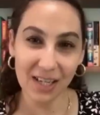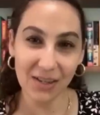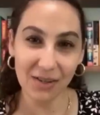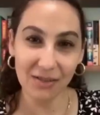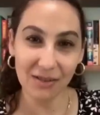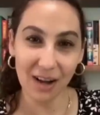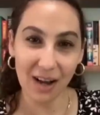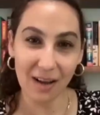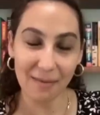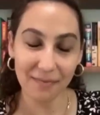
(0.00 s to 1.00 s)
to
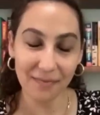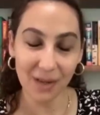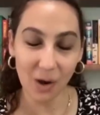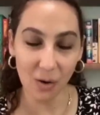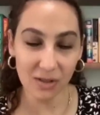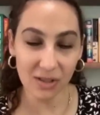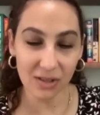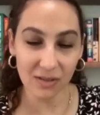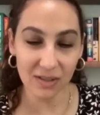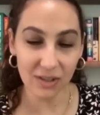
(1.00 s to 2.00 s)
um, go
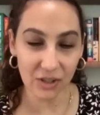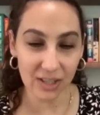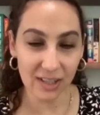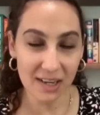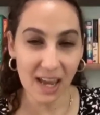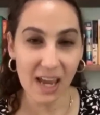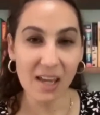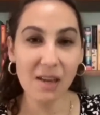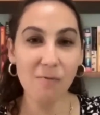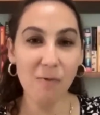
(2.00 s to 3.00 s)
to the G League,
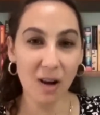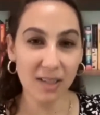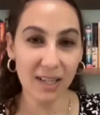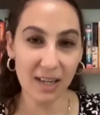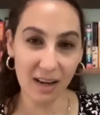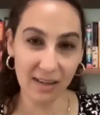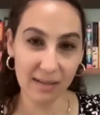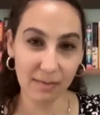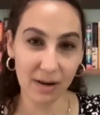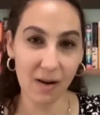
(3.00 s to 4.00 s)
he was the
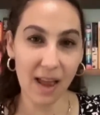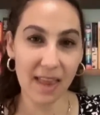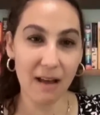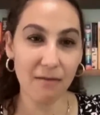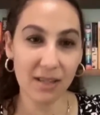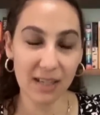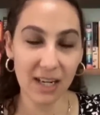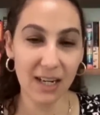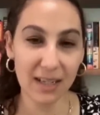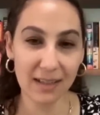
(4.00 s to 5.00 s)
youngest pro. And that was
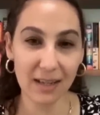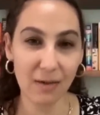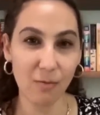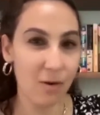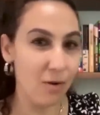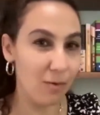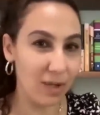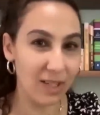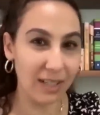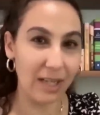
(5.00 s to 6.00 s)
seen as like, whoa,
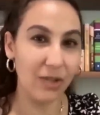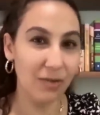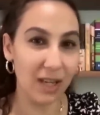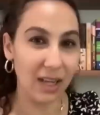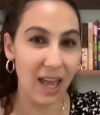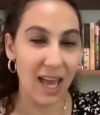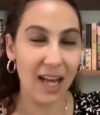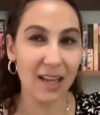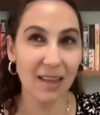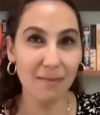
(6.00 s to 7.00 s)
what is he doing?
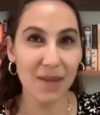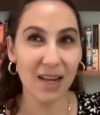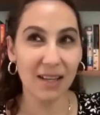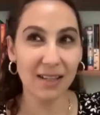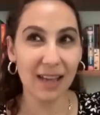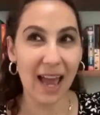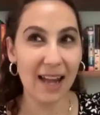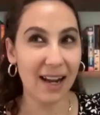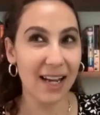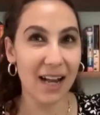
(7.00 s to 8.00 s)
And I think because
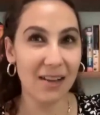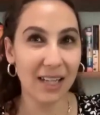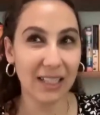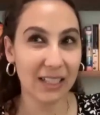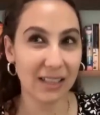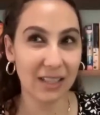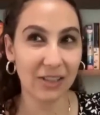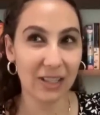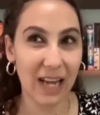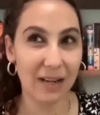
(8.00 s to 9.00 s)
N I L
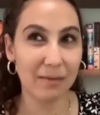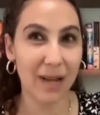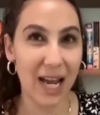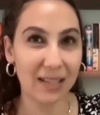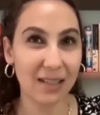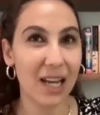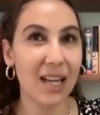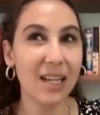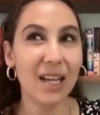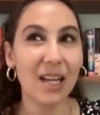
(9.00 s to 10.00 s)
legislation hadn't passed
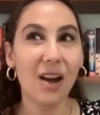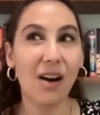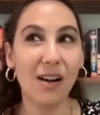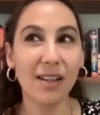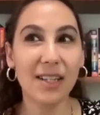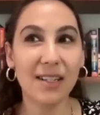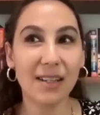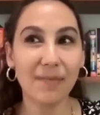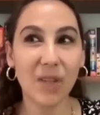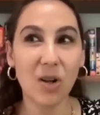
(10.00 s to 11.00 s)
yet, all
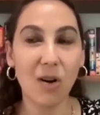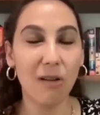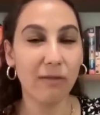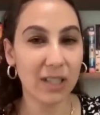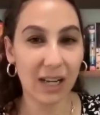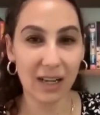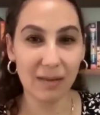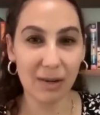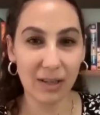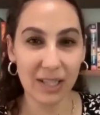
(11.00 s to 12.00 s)
these, you know,
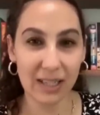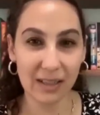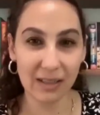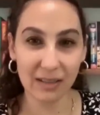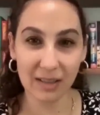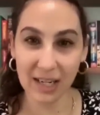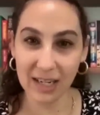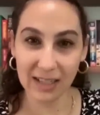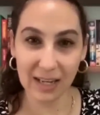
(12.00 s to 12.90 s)
overtime, all these other things